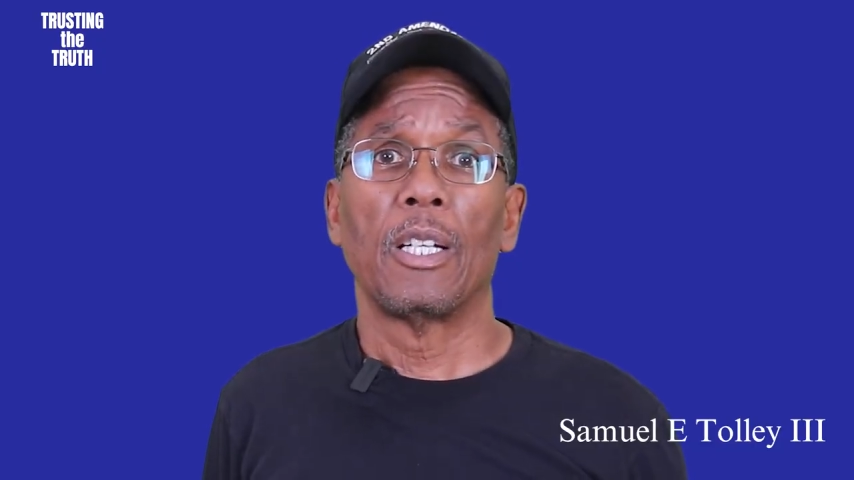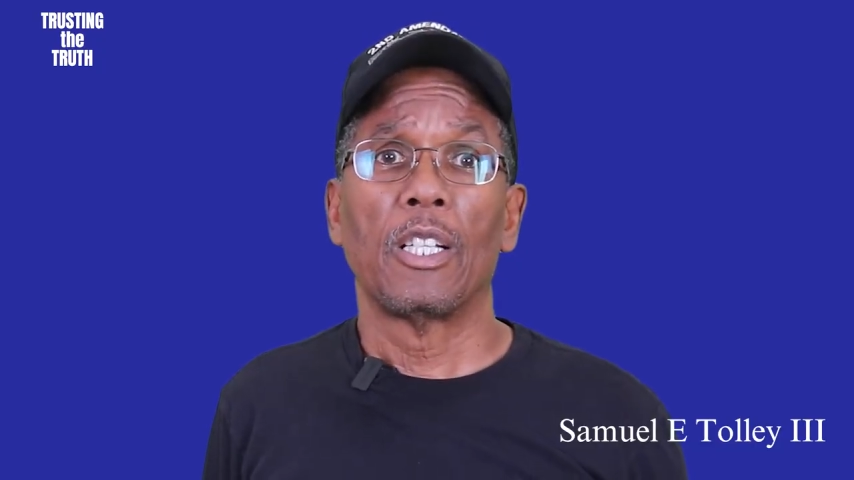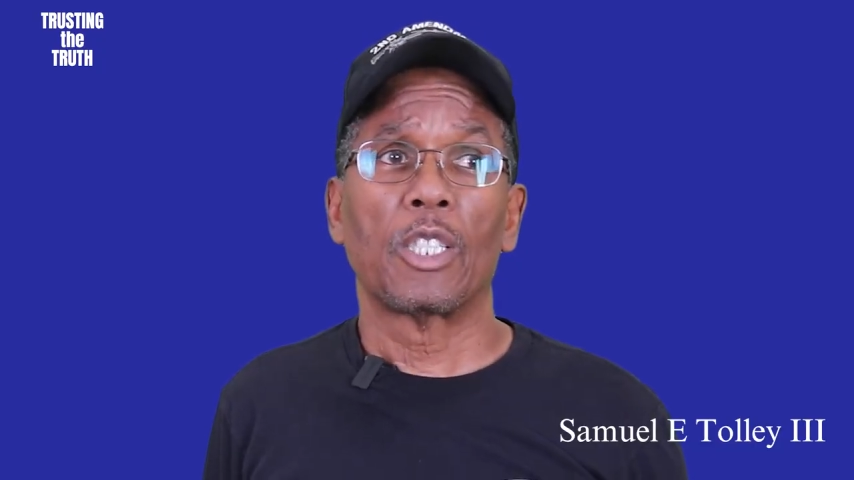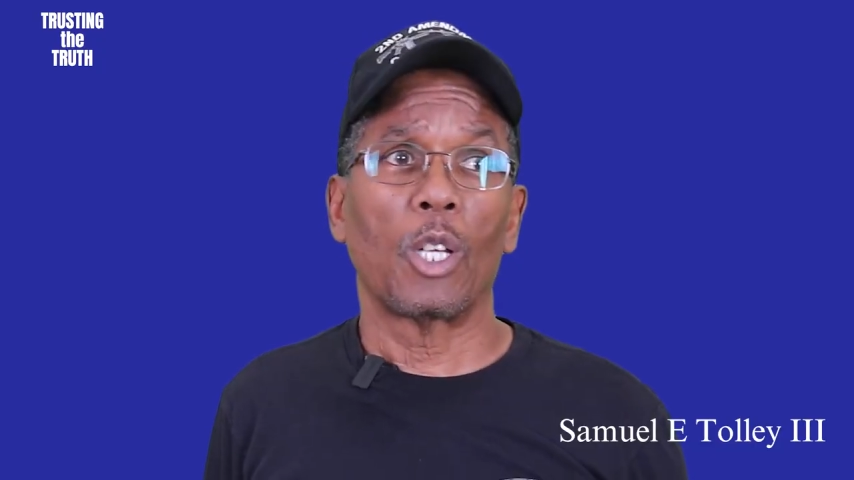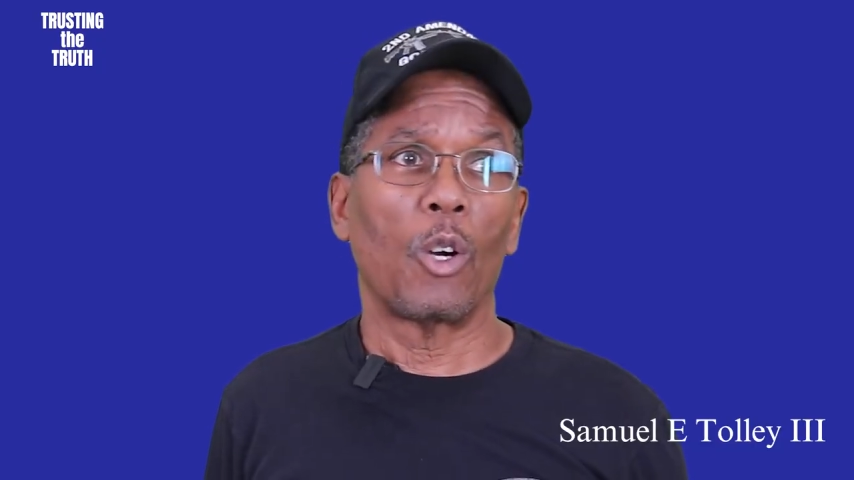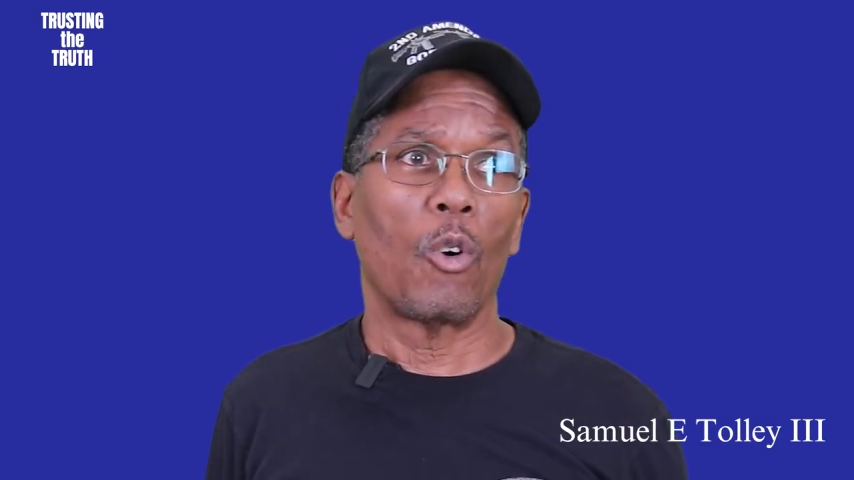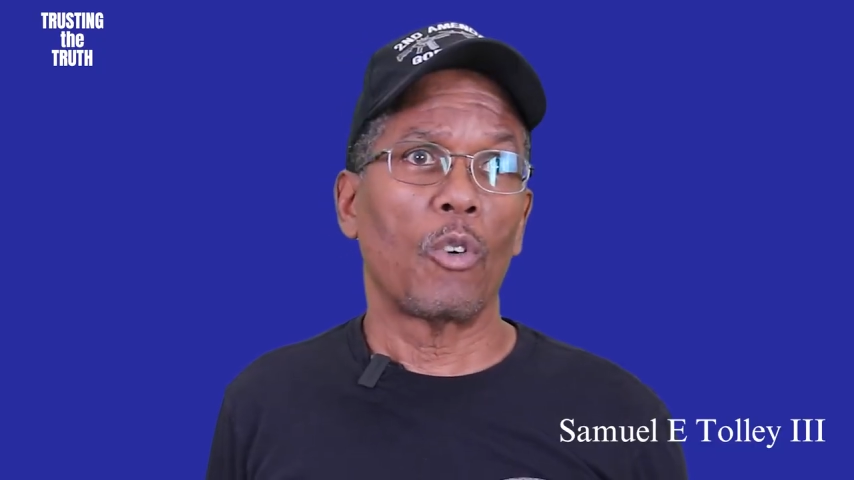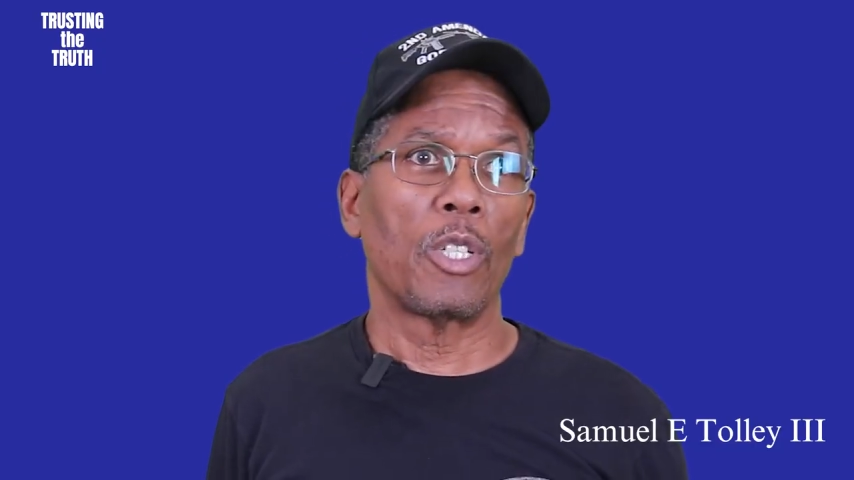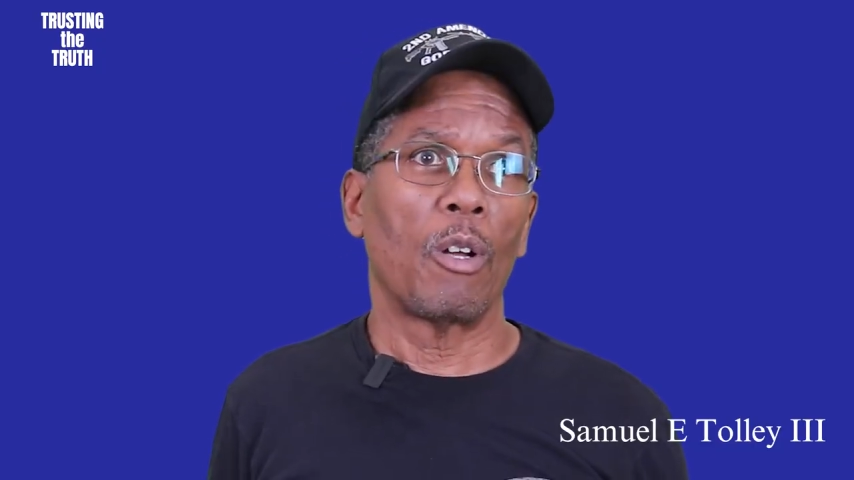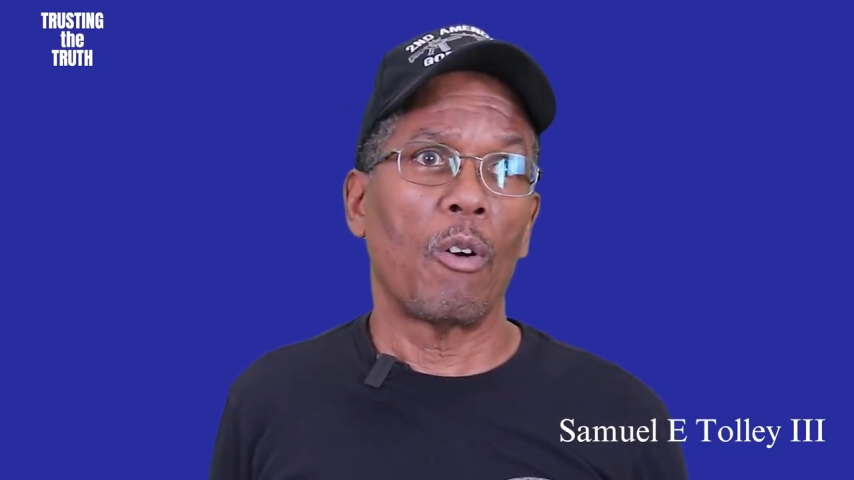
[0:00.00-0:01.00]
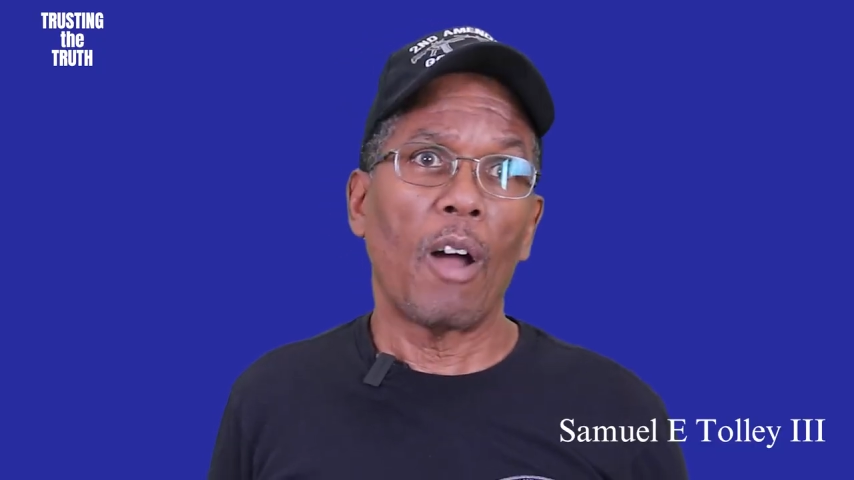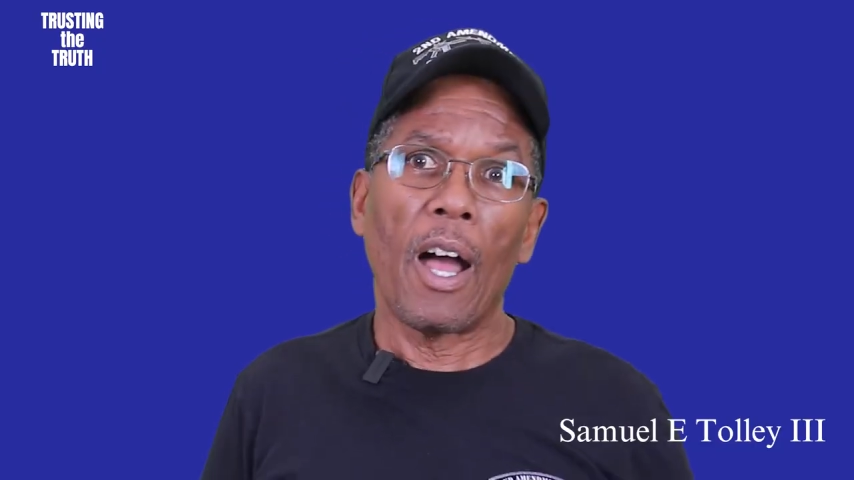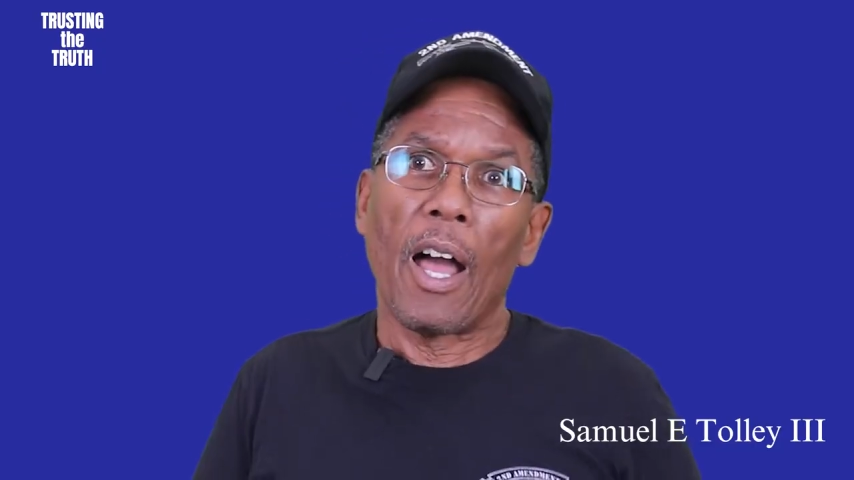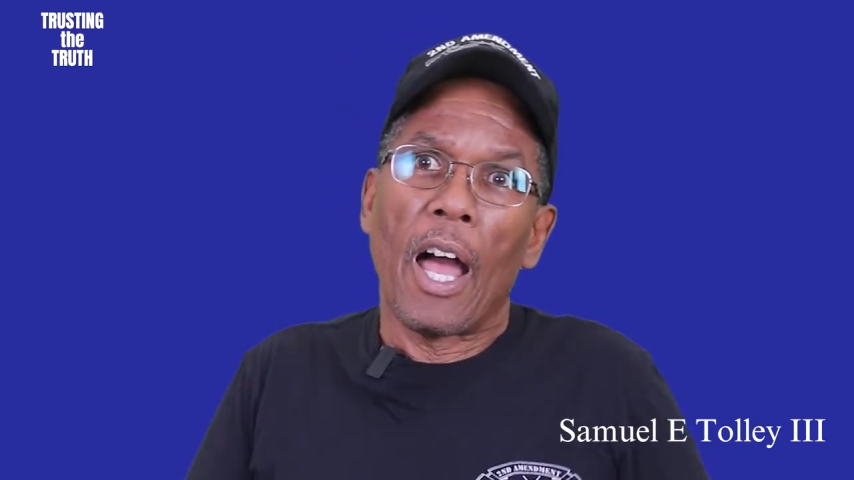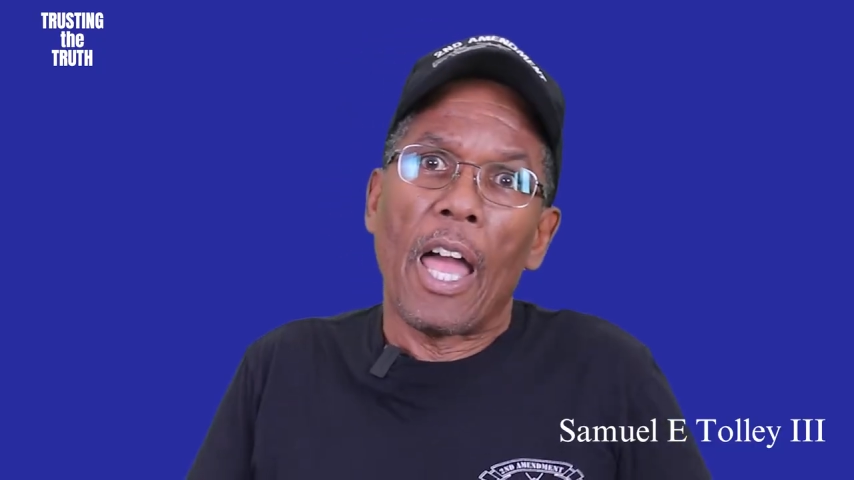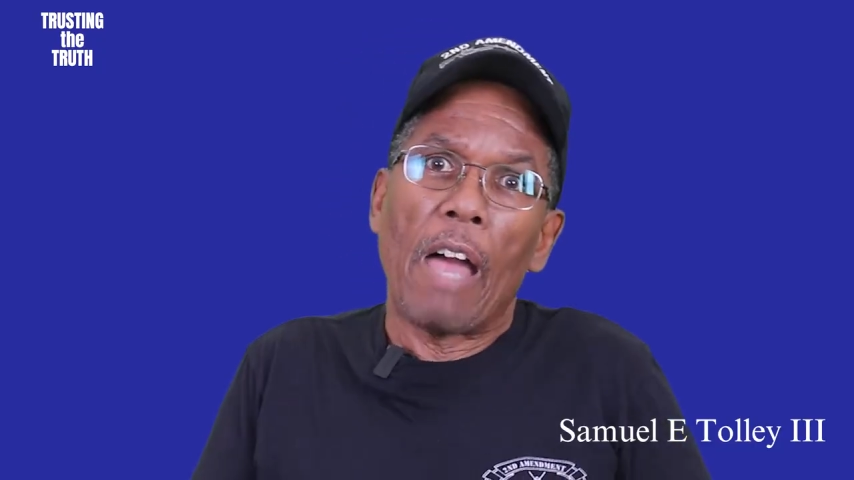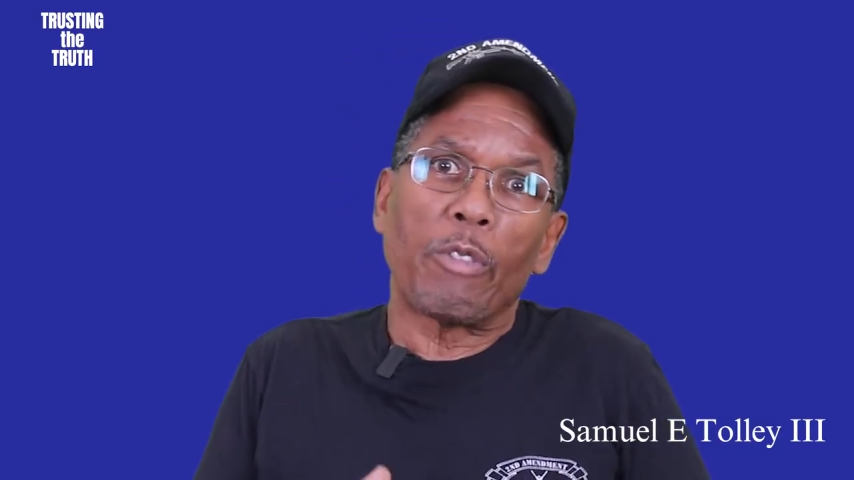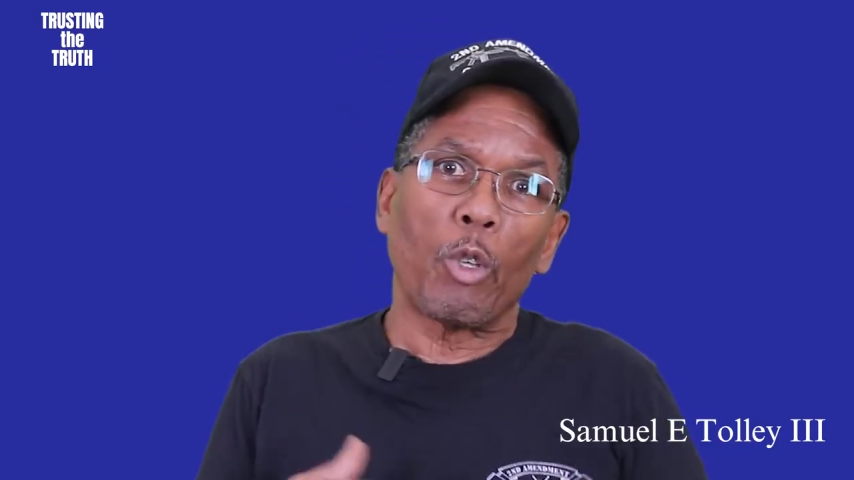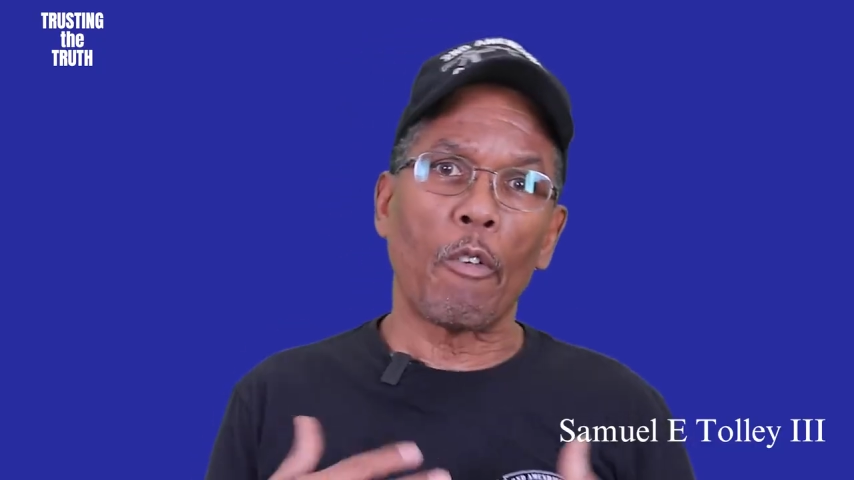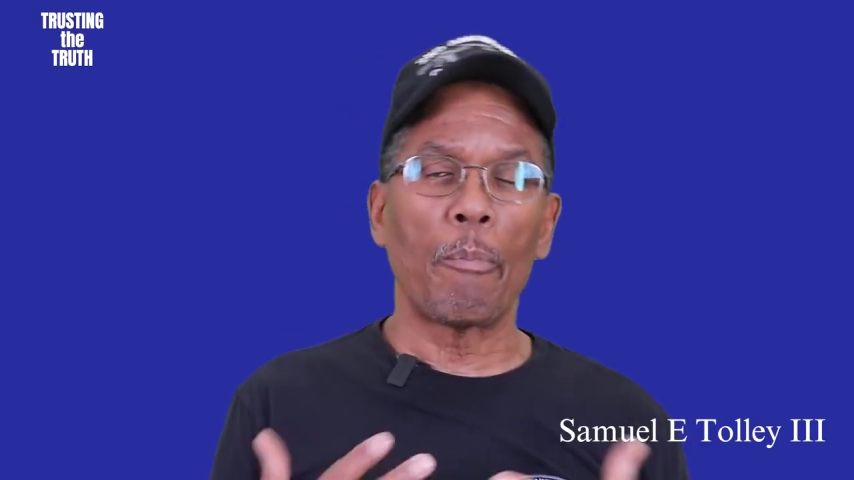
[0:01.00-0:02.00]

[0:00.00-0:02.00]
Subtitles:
So, you know, I have sort